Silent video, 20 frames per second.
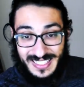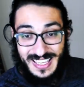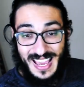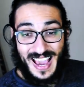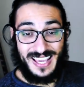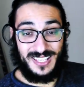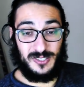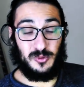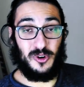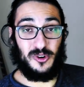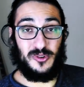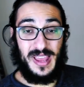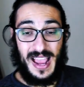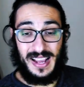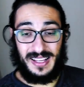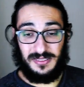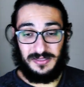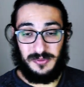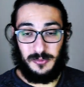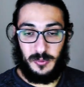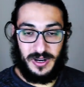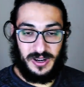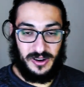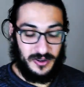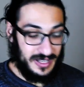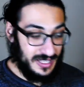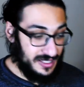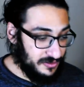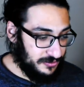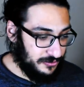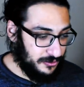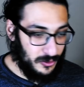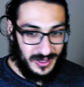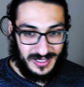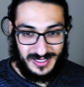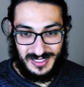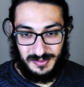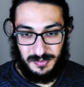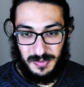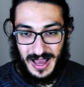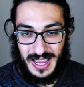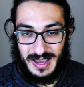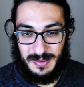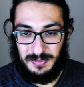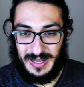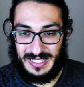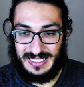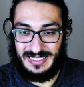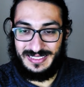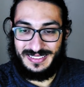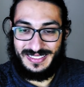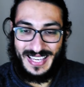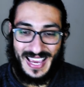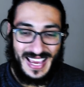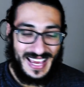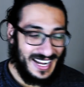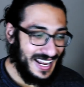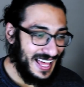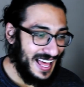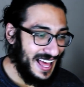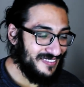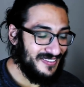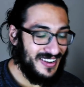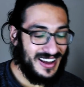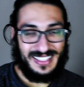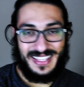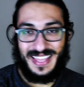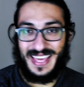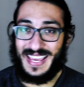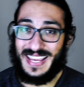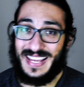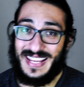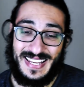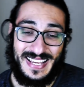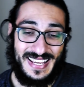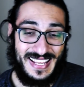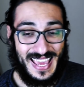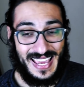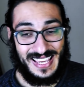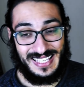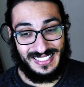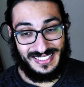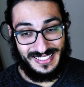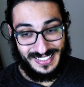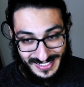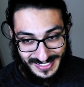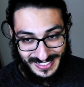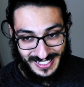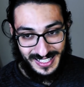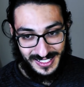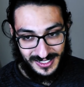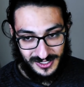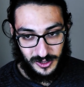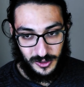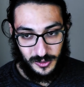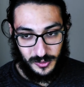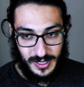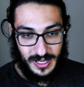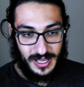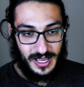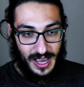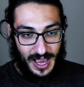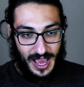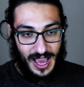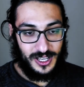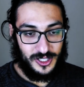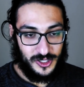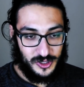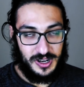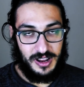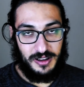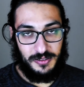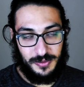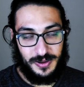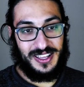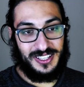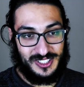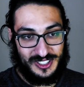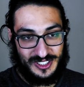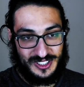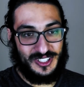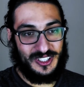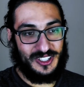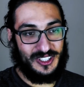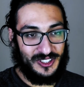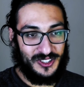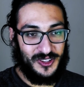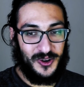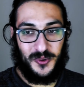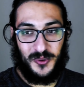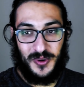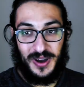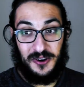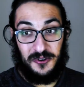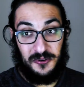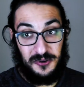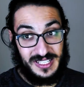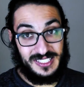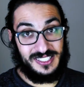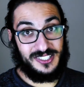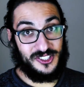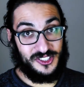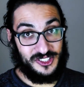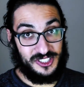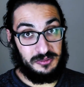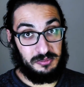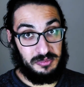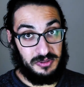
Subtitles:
guys were influenced by Pantera, Van Halen, AC/DC. So I should have, you know, researched it